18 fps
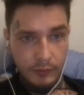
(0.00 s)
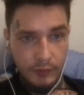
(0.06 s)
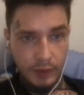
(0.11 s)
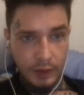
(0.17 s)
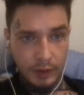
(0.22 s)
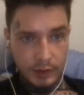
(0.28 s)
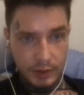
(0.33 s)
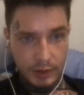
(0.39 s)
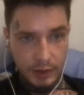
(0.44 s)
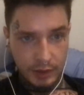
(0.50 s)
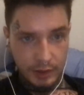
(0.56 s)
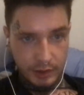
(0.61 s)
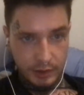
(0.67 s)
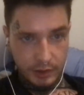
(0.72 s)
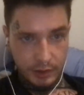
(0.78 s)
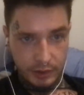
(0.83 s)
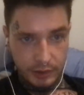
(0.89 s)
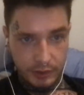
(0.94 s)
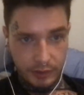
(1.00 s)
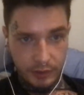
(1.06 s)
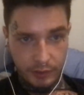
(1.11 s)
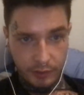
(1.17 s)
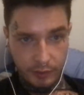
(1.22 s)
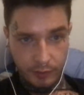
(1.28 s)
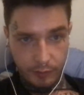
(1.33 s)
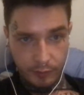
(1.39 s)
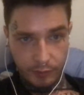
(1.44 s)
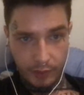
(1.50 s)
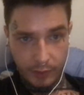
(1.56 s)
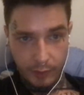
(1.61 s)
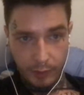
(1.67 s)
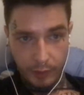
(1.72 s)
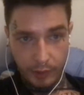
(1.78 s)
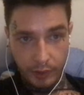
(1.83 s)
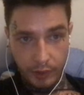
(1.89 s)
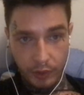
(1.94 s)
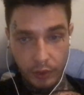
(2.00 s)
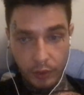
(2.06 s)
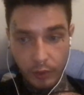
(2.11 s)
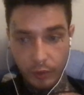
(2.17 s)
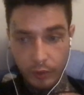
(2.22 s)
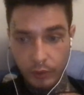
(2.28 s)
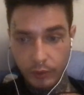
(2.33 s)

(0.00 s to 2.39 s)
Isolation is the primary goal.